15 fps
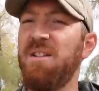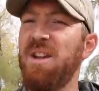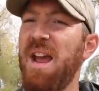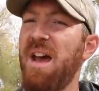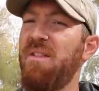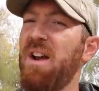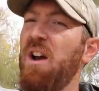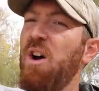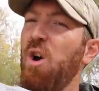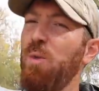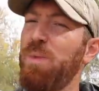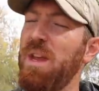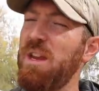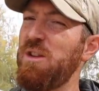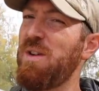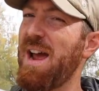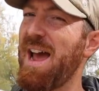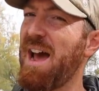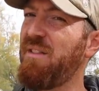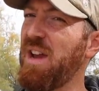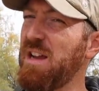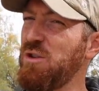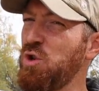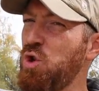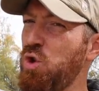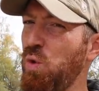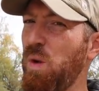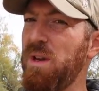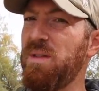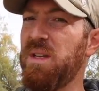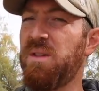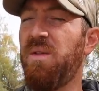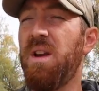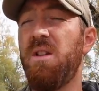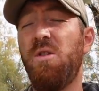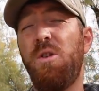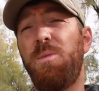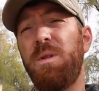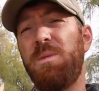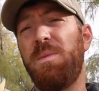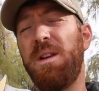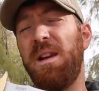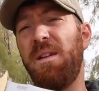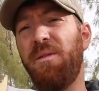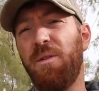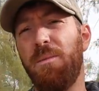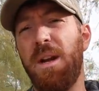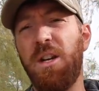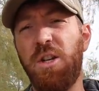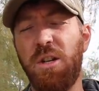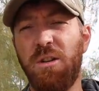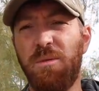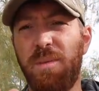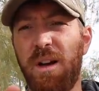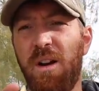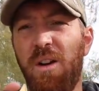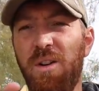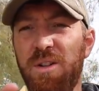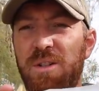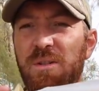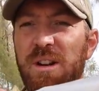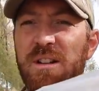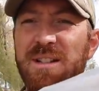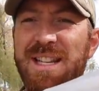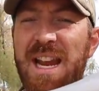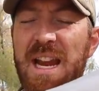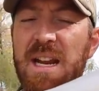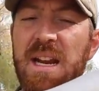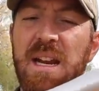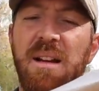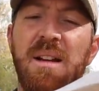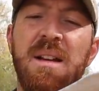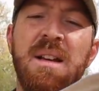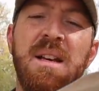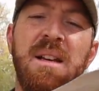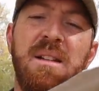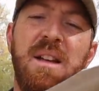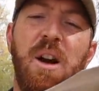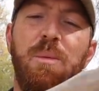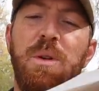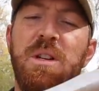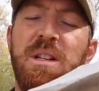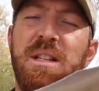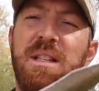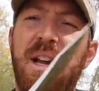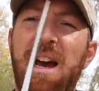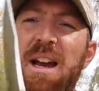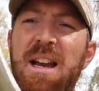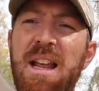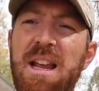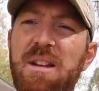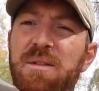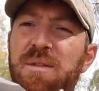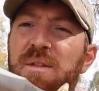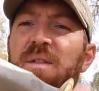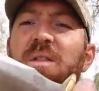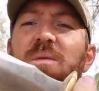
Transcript: there you have it. I hope that you have enjoyed this video. I hope it's been informational, but also entertaining to help you decide if